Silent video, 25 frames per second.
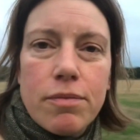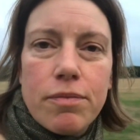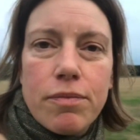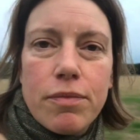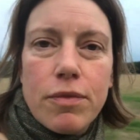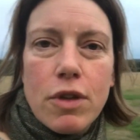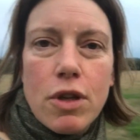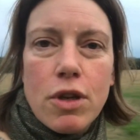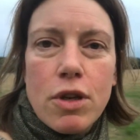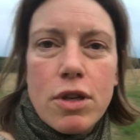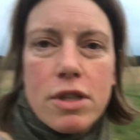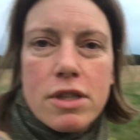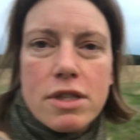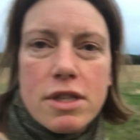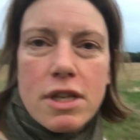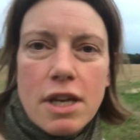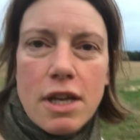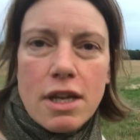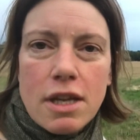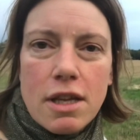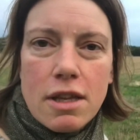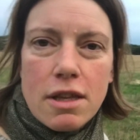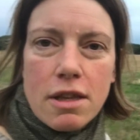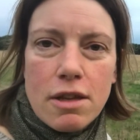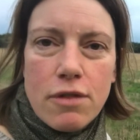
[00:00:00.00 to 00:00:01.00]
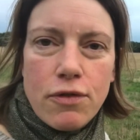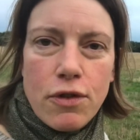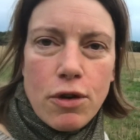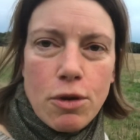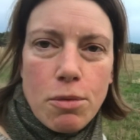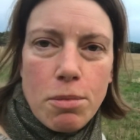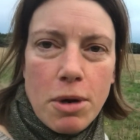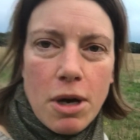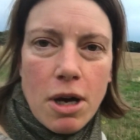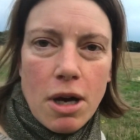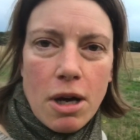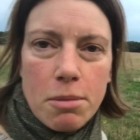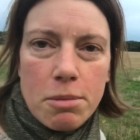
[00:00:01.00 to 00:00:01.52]
you can see the field
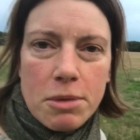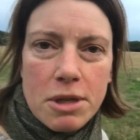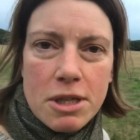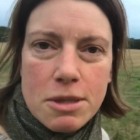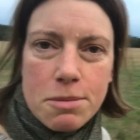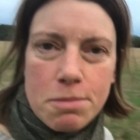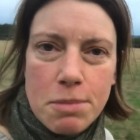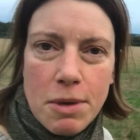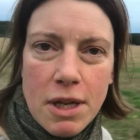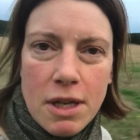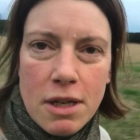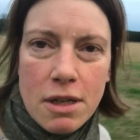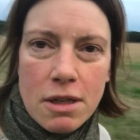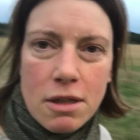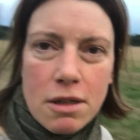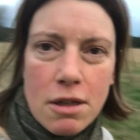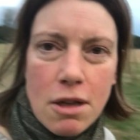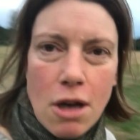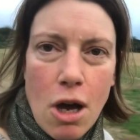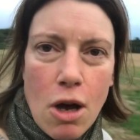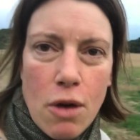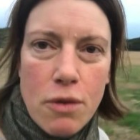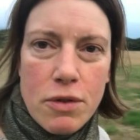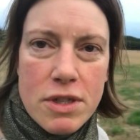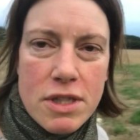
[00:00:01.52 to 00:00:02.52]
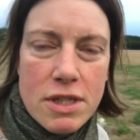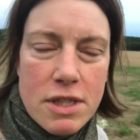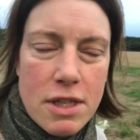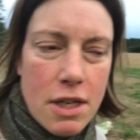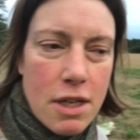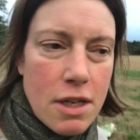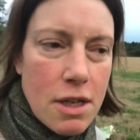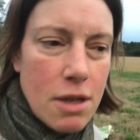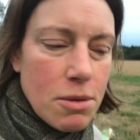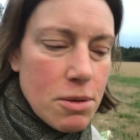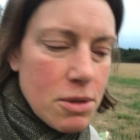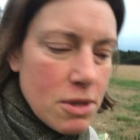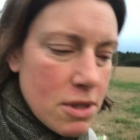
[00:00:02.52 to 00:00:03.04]
behind me has been harvested.
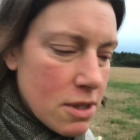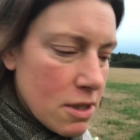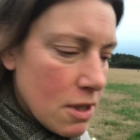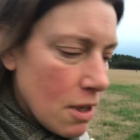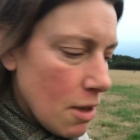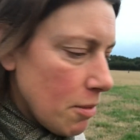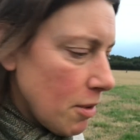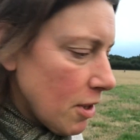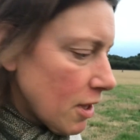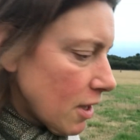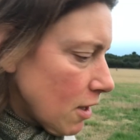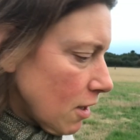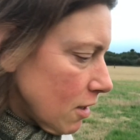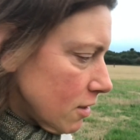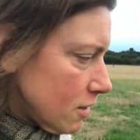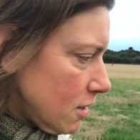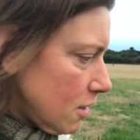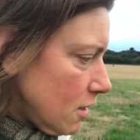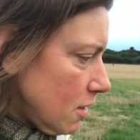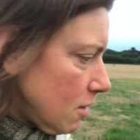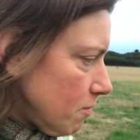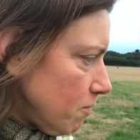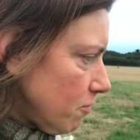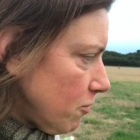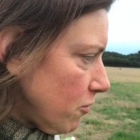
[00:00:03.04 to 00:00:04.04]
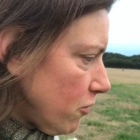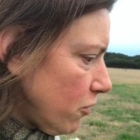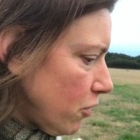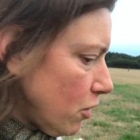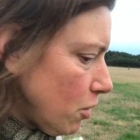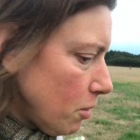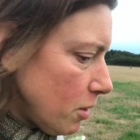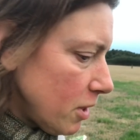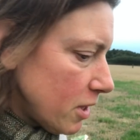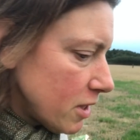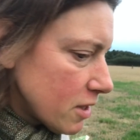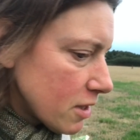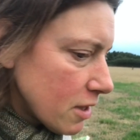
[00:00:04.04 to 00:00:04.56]
It was they cut it a few
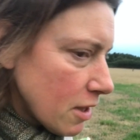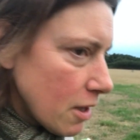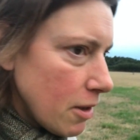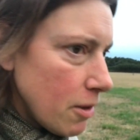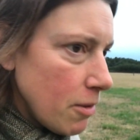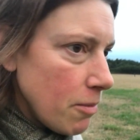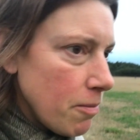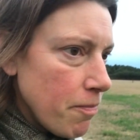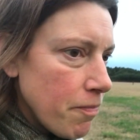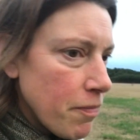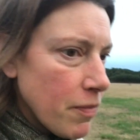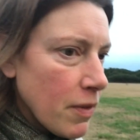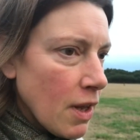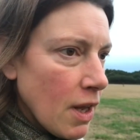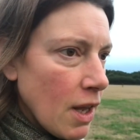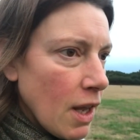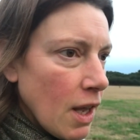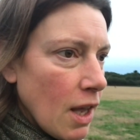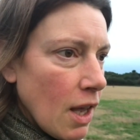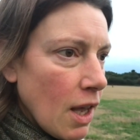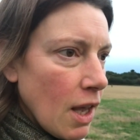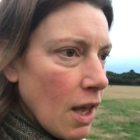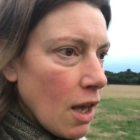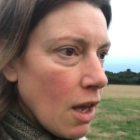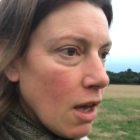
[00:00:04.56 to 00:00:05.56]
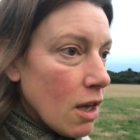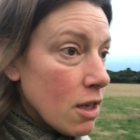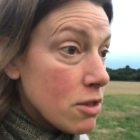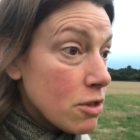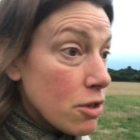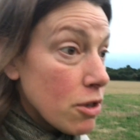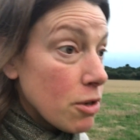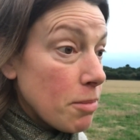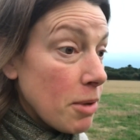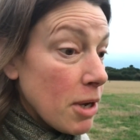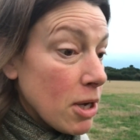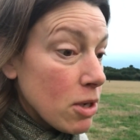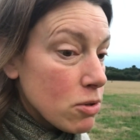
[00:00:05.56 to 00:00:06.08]
weeks ago and took
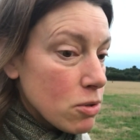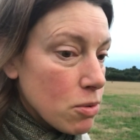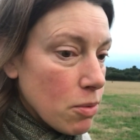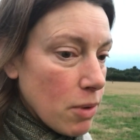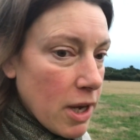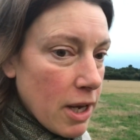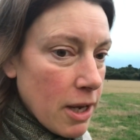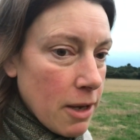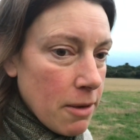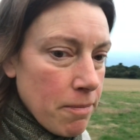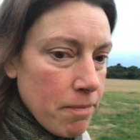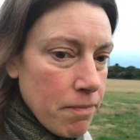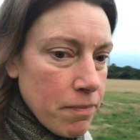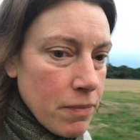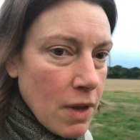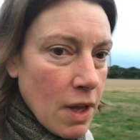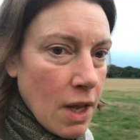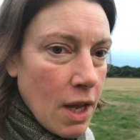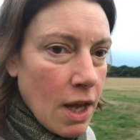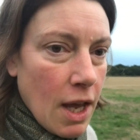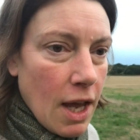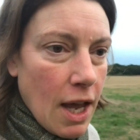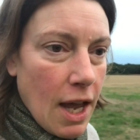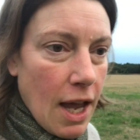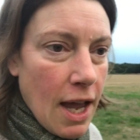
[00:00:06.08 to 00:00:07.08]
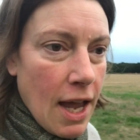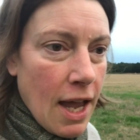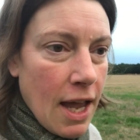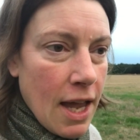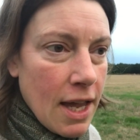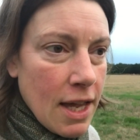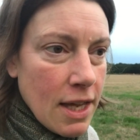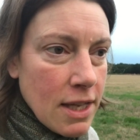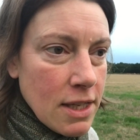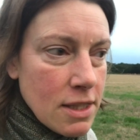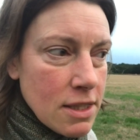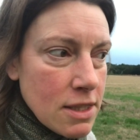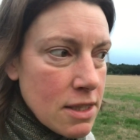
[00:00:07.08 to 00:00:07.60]
the bells away.
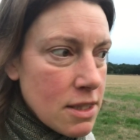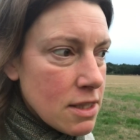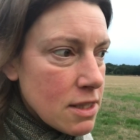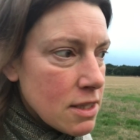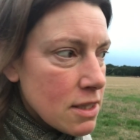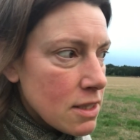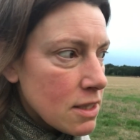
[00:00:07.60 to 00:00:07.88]
And